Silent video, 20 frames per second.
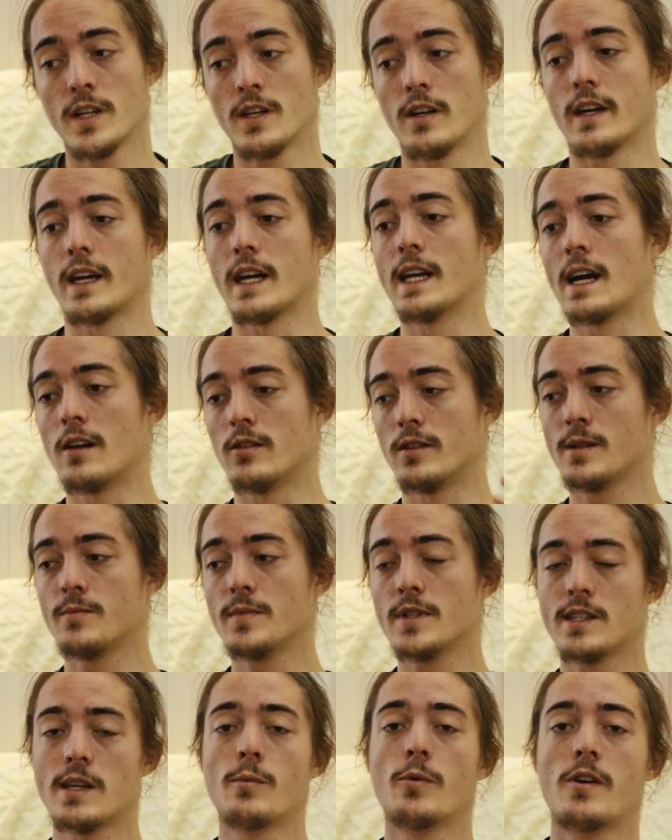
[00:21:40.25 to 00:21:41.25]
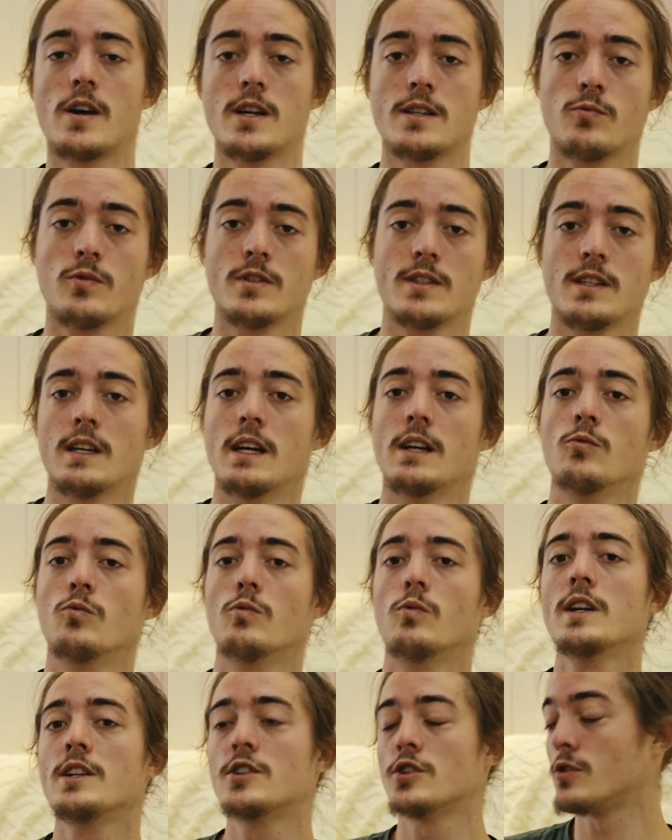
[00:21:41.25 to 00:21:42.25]
Okay, now let me summarize once again
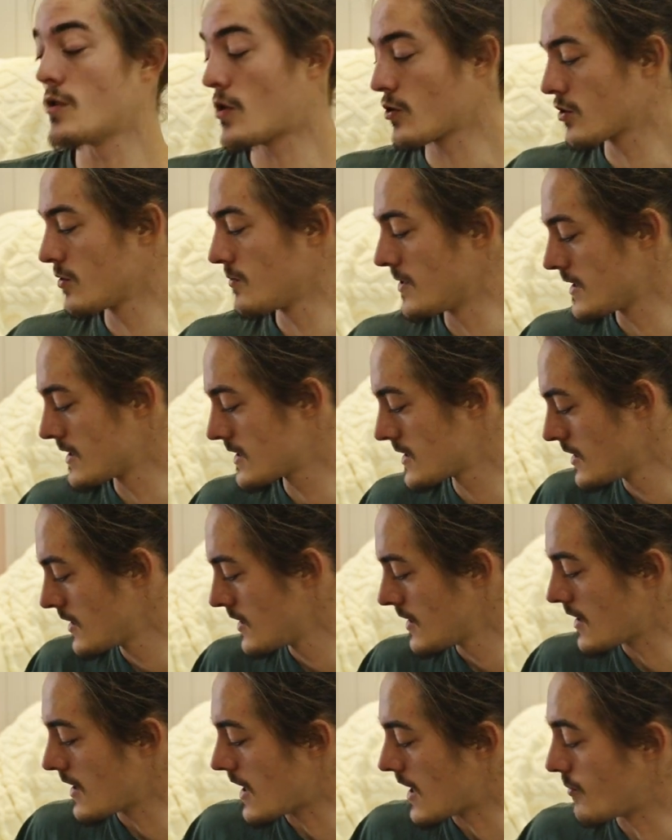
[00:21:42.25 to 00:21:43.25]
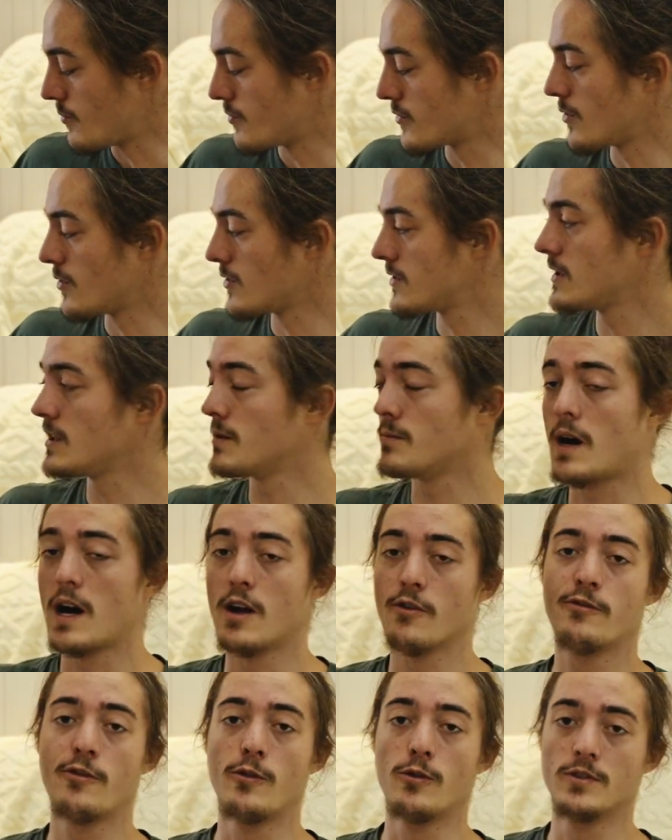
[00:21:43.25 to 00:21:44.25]
which documents I brought in my
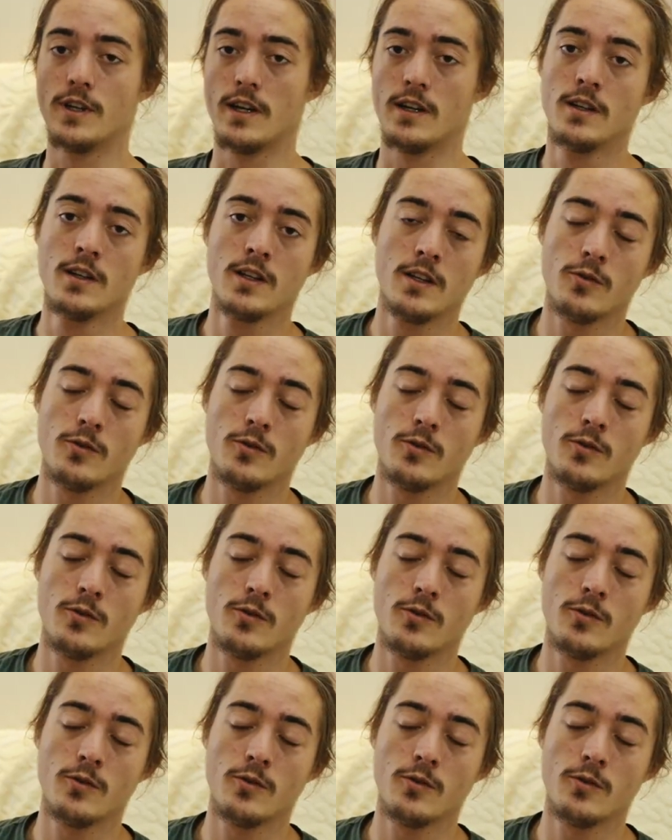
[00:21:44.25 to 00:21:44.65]
folder